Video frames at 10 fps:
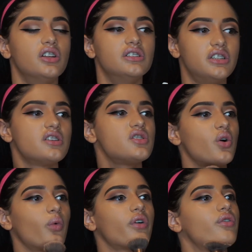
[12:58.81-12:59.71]
does the
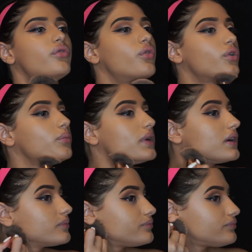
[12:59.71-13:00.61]
work for me.
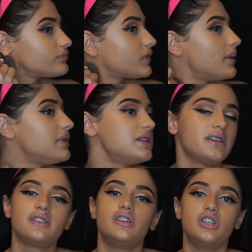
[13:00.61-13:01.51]
I mean, it
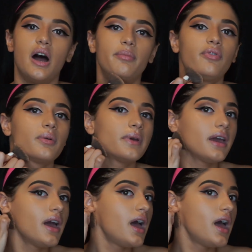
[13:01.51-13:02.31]
does the job for me.